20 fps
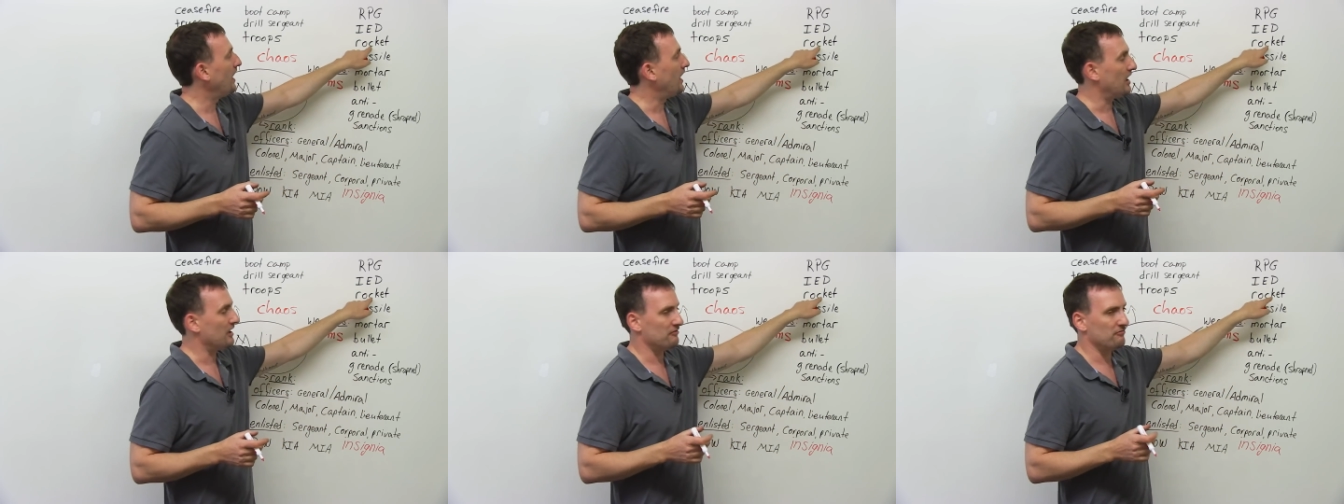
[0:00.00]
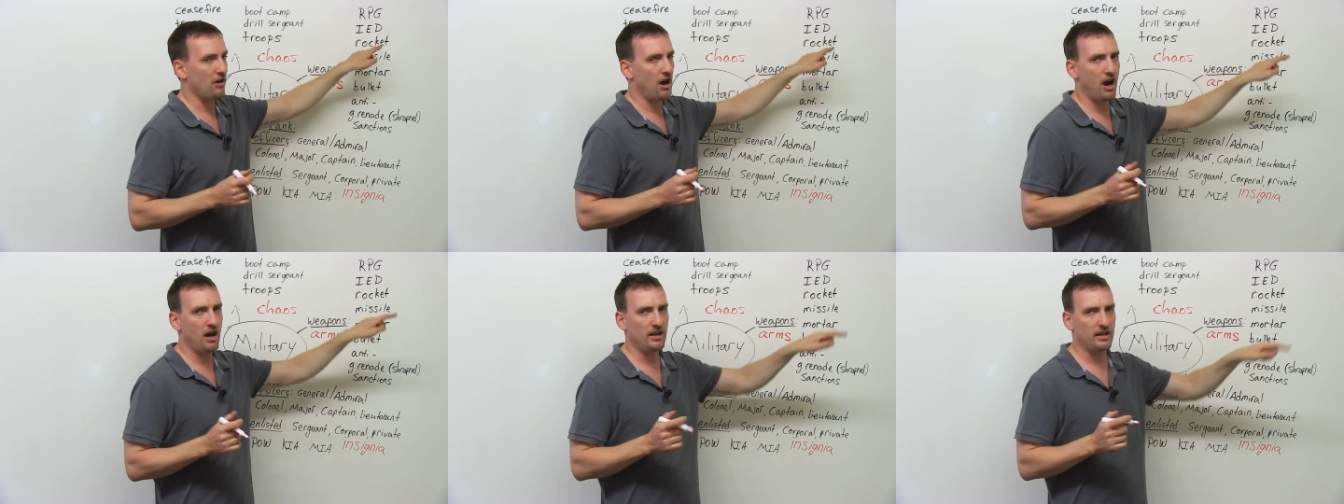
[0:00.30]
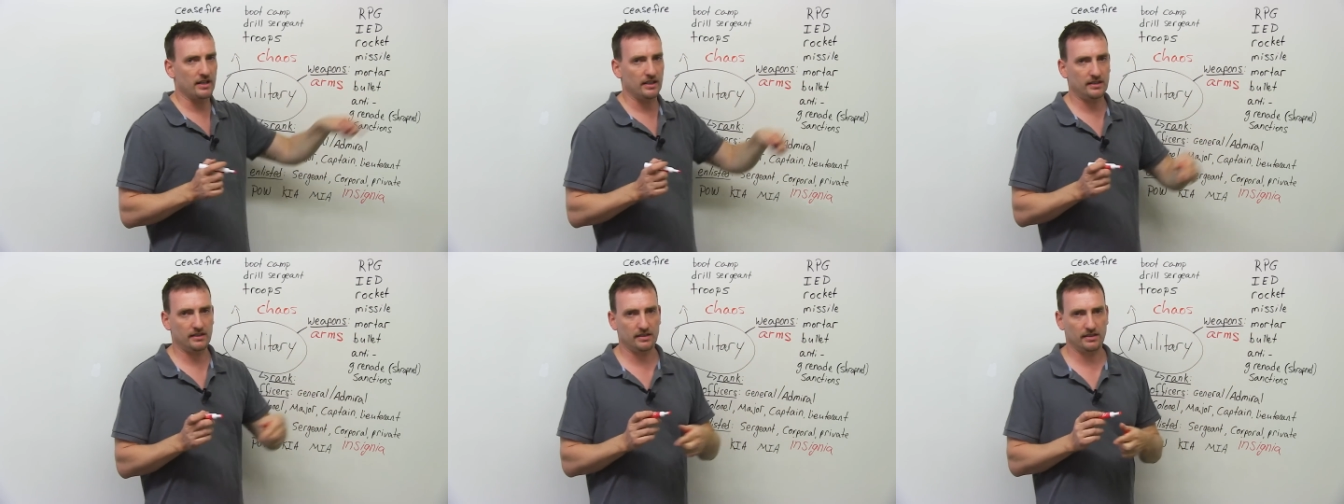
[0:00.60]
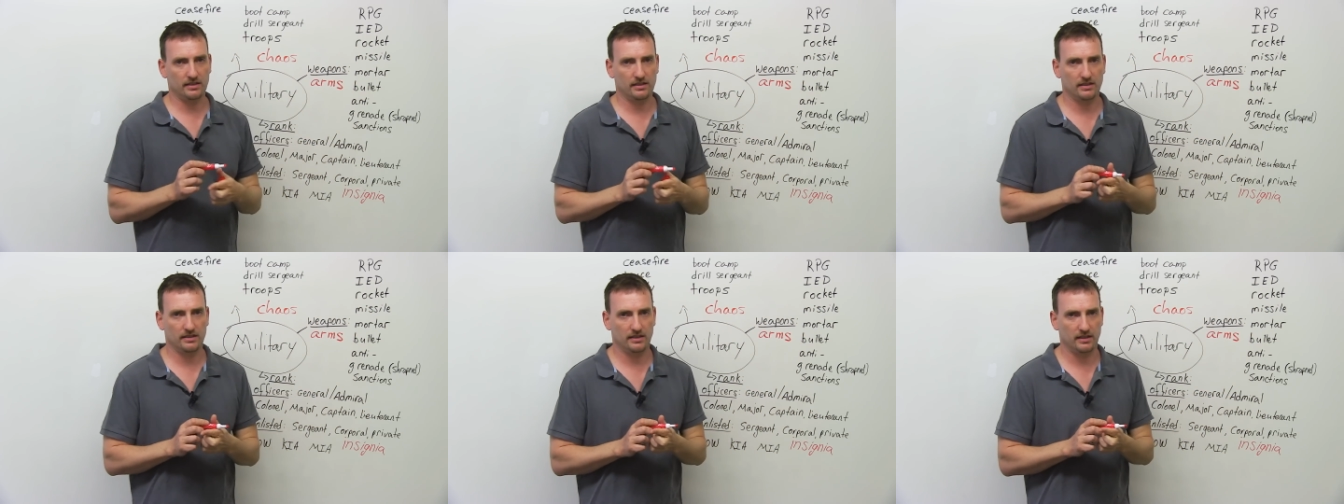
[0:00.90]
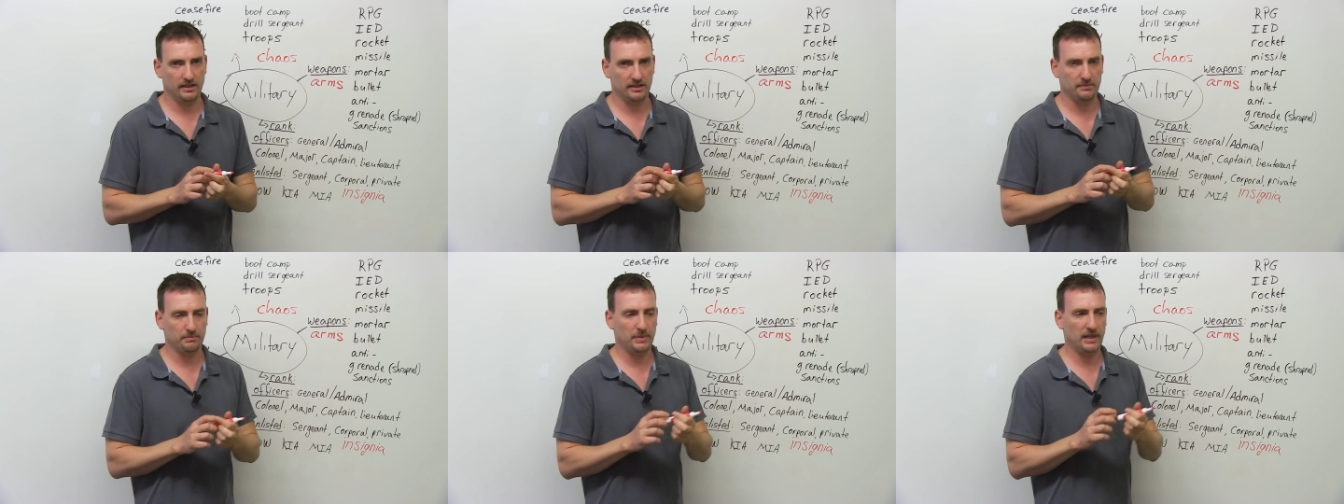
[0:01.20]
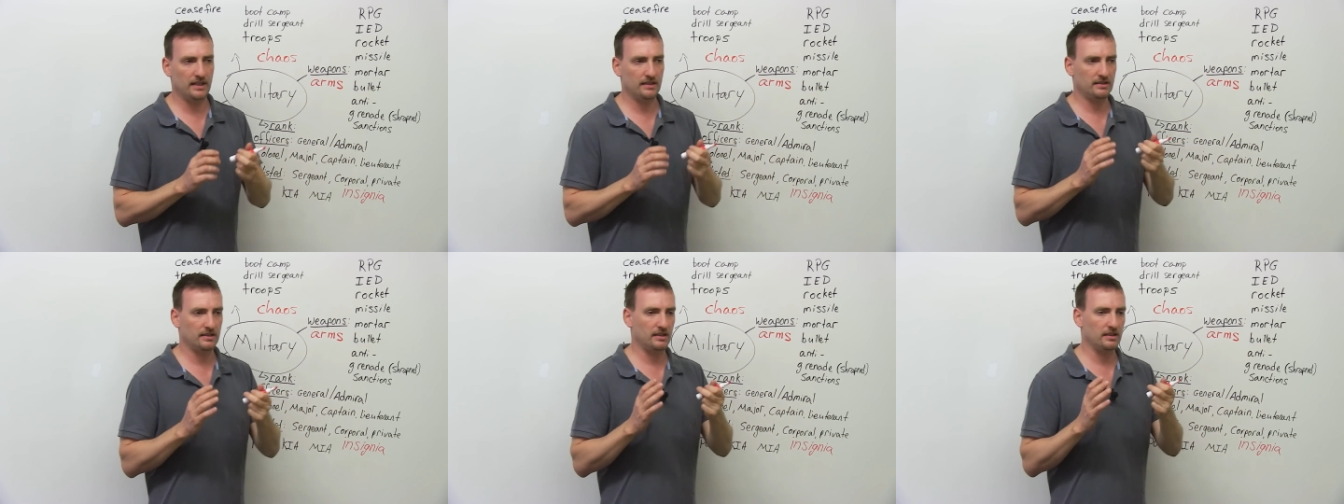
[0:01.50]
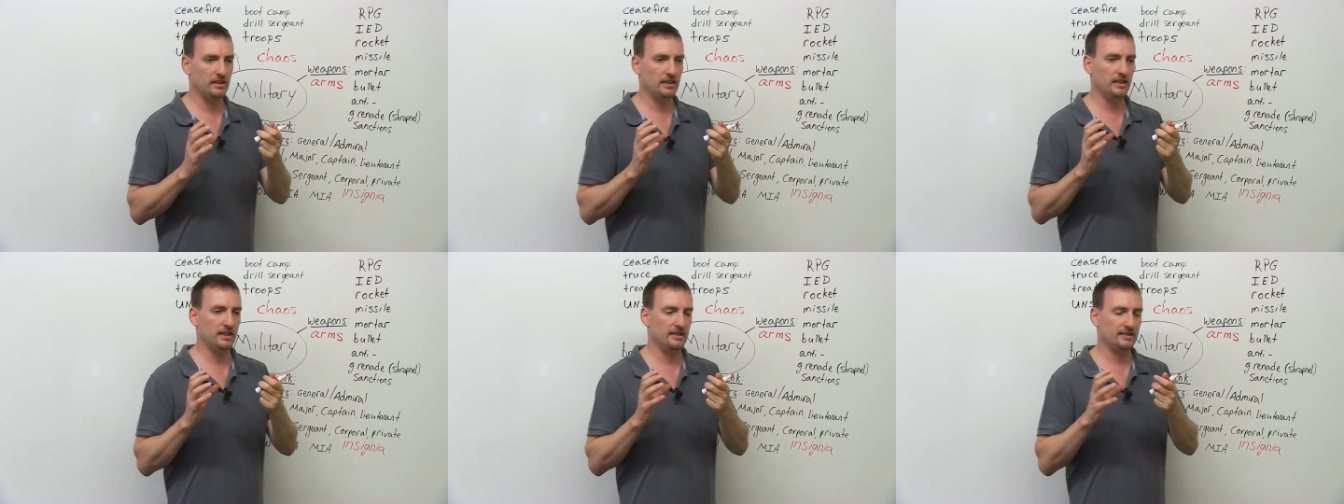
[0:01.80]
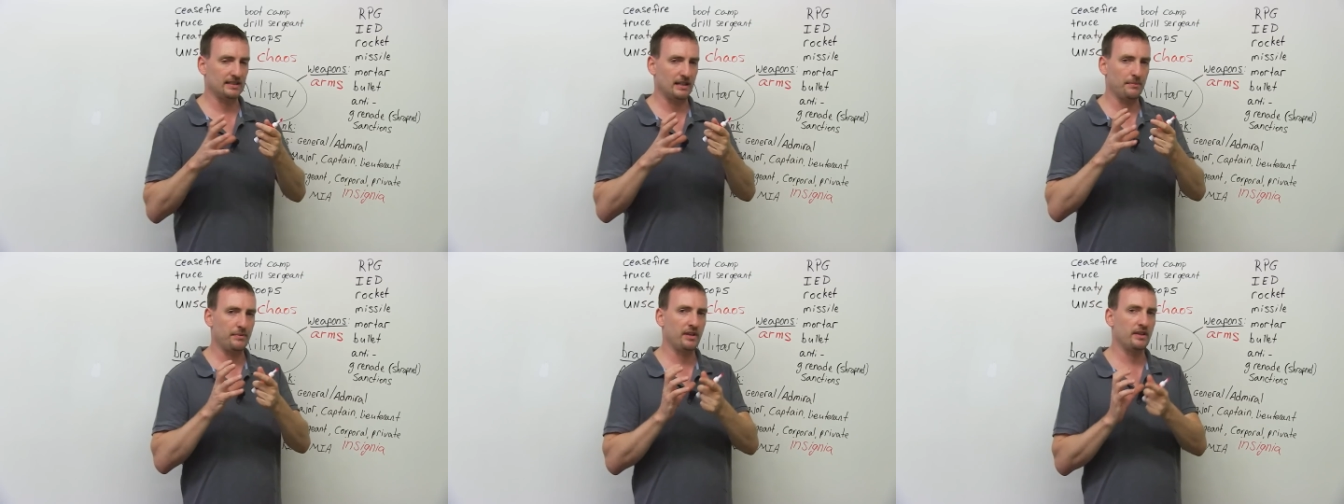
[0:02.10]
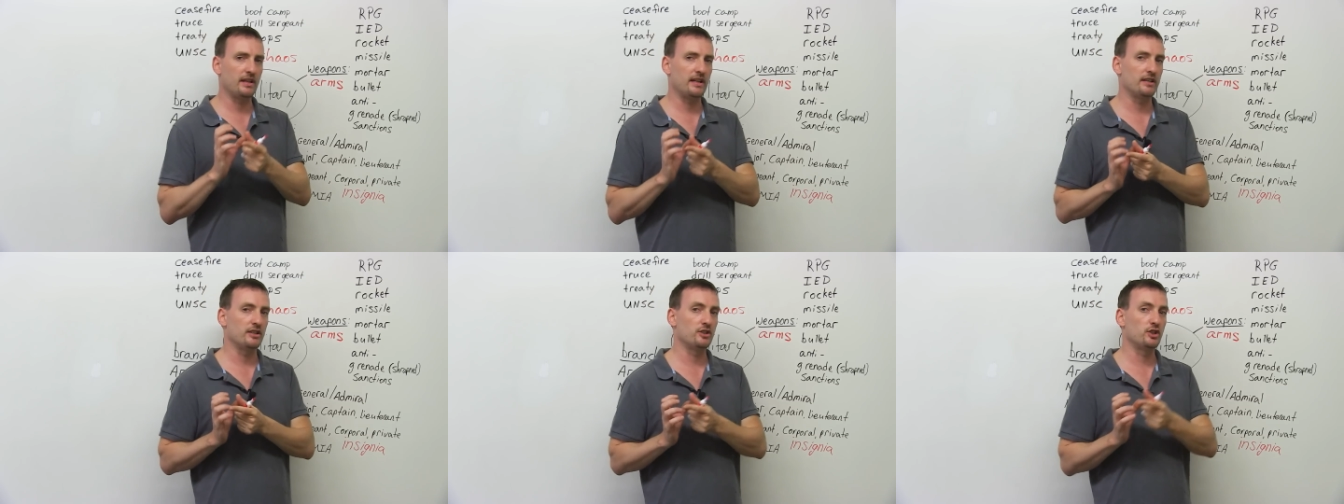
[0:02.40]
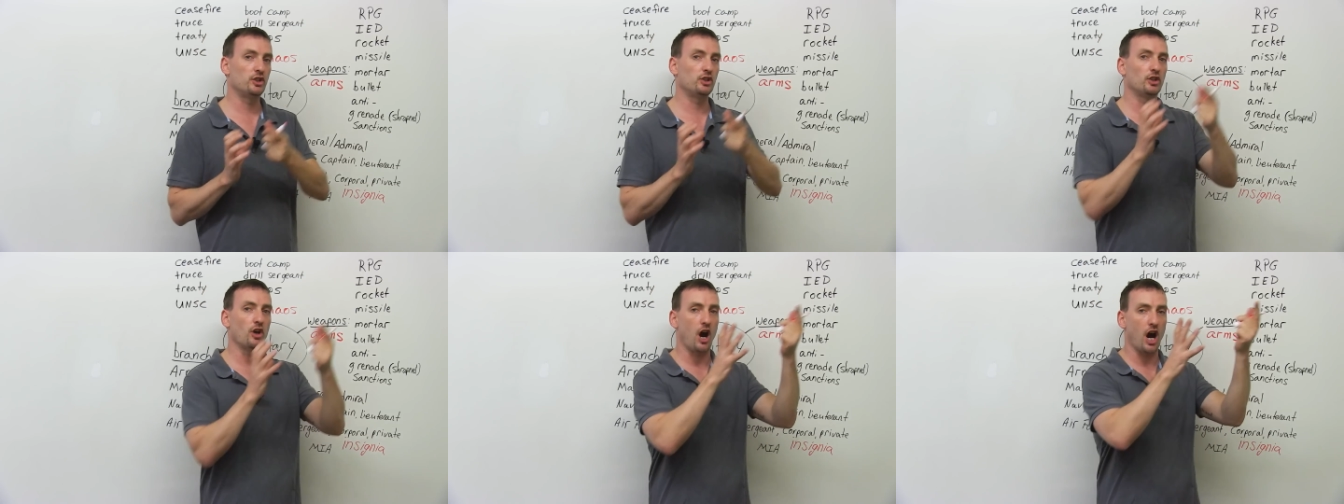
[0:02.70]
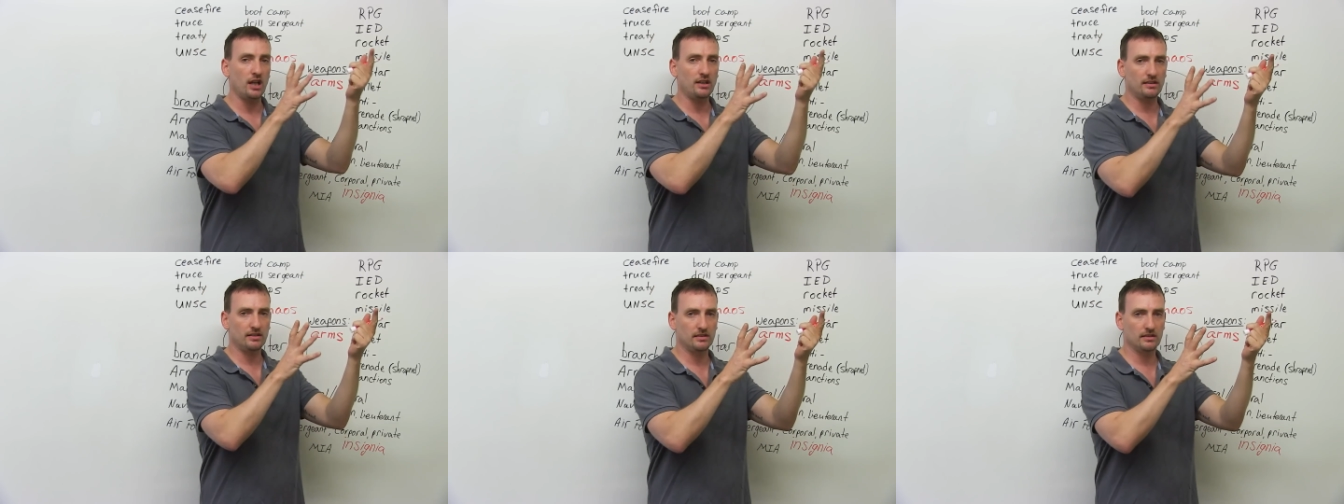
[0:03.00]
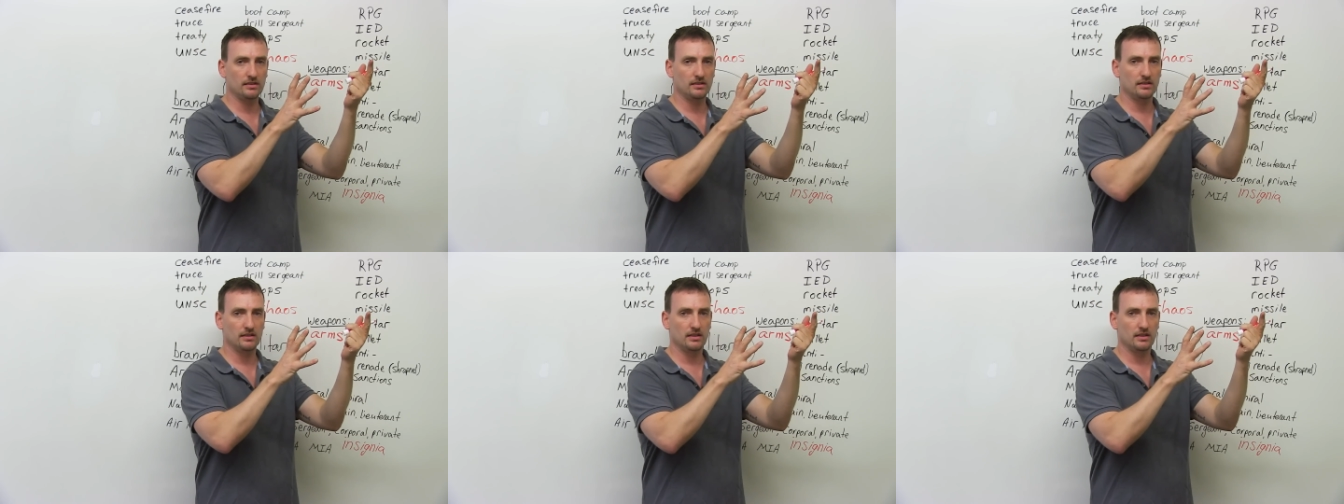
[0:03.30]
A rocket is basically something that is shot